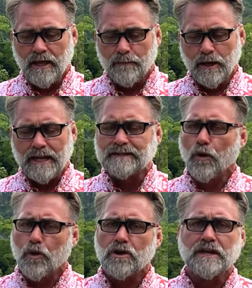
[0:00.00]
But in
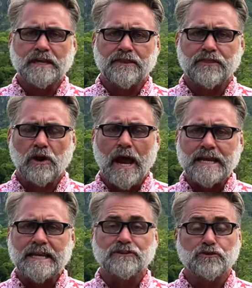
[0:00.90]
order to get there, I
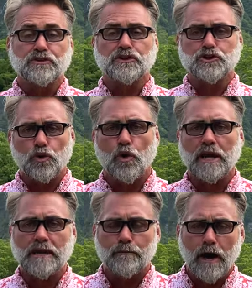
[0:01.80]
need you to
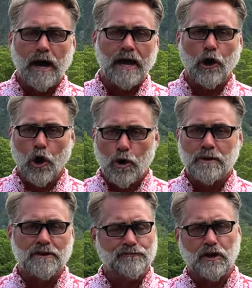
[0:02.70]
join my
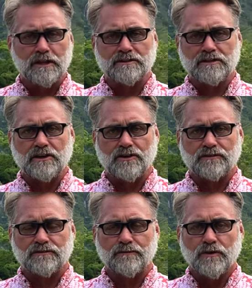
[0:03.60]
army of
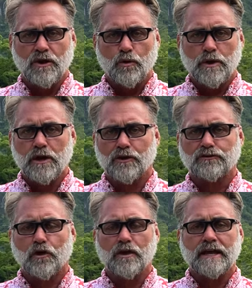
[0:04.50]
volunteers. We are
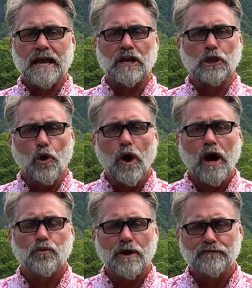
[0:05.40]
starting an
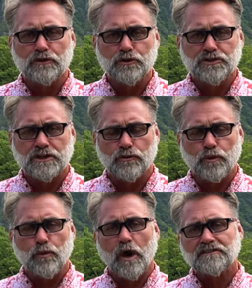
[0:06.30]
Aloha Revolution.
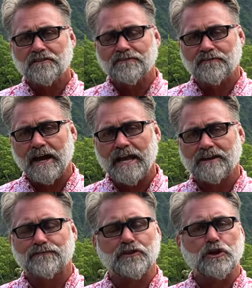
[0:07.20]
We want to
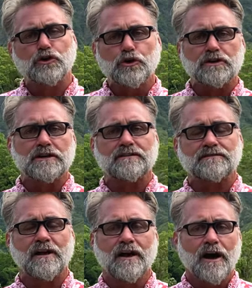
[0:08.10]
fight for the
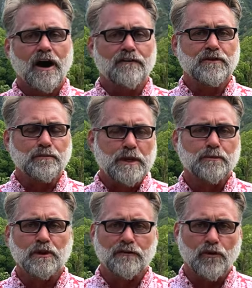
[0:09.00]
goodness of the
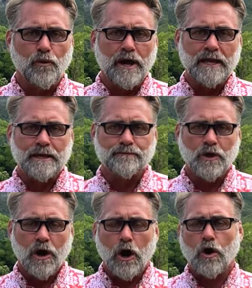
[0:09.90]
people of Hawaii,
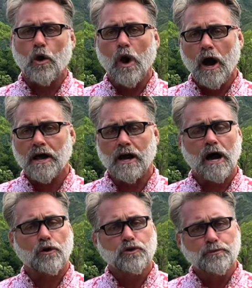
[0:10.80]
our ohana,
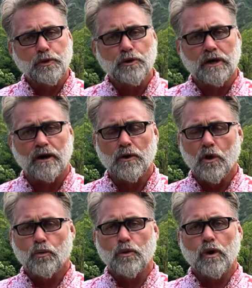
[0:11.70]
our kupuna.
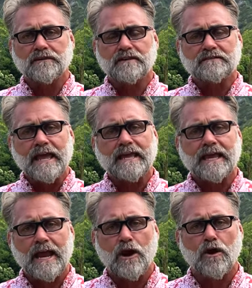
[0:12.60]
We want to take
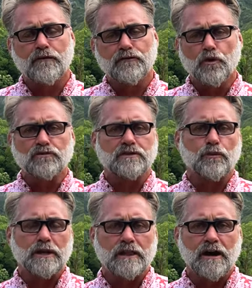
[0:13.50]
care of those that
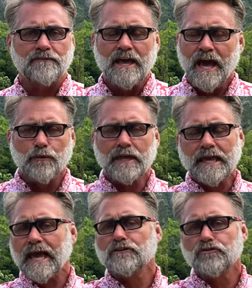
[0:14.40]
we love, and we
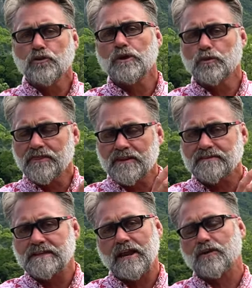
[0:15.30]
can't do it with this
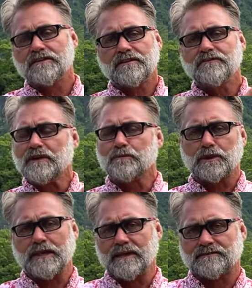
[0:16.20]
narrative in
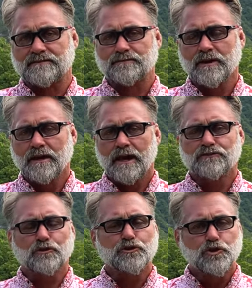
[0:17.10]
place. And
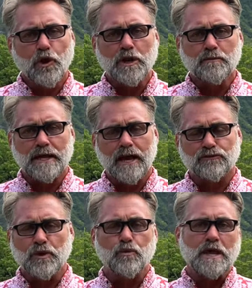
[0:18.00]
so join me as
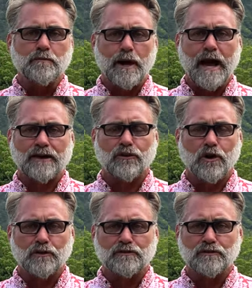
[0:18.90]
we win back the
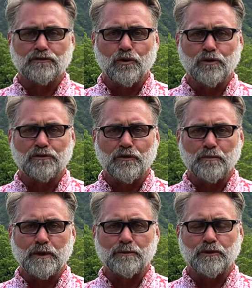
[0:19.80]
hearts and souls of our
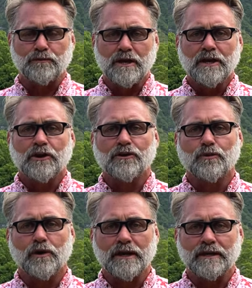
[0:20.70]
people here in
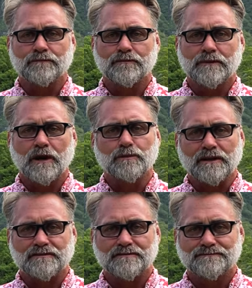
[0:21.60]
Hawaii. God bless.